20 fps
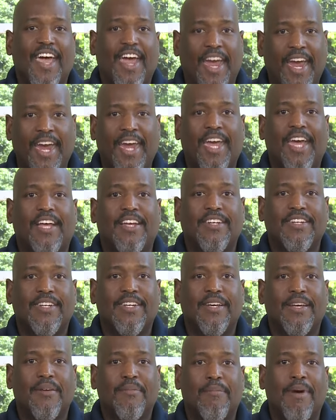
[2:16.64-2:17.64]
And
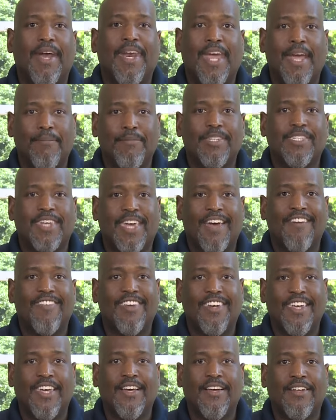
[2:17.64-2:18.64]
my name is
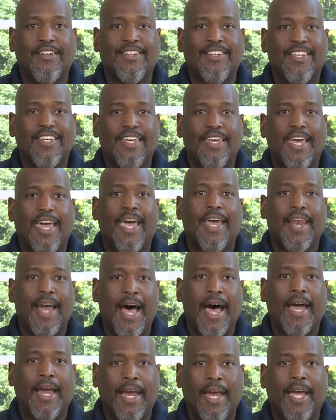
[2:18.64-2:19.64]
Kevin Hill, and
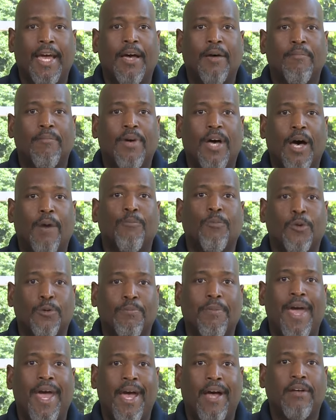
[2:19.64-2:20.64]
I am
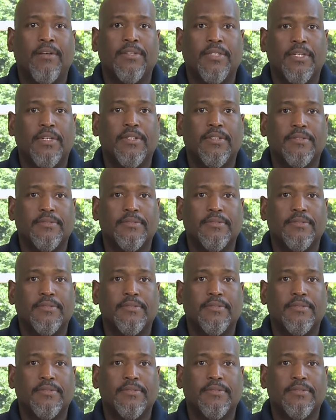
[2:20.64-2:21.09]
Upward Bound.